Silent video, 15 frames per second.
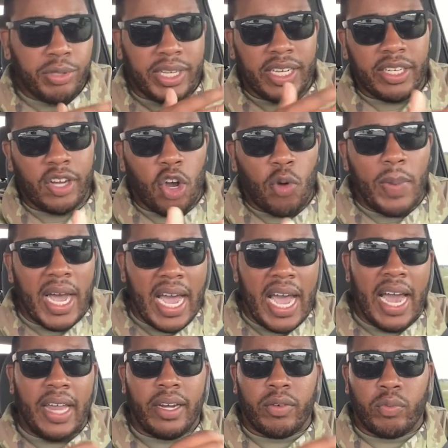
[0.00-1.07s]
can go
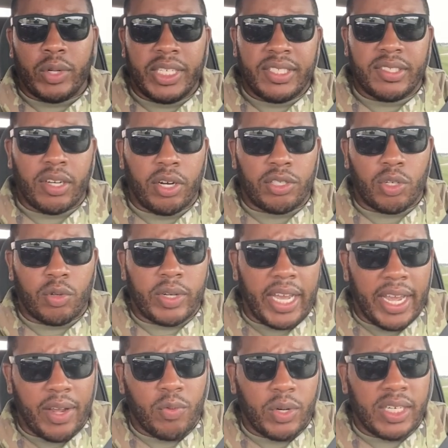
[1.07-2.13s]
behind and research.
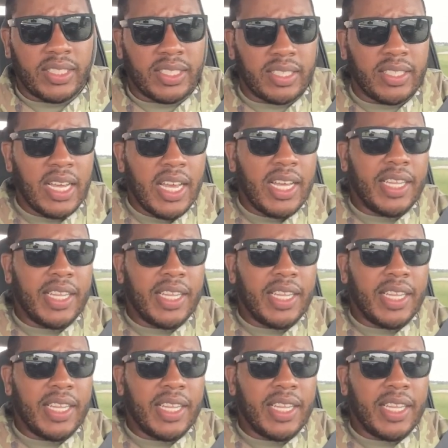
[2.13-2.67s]
Okay, what is this?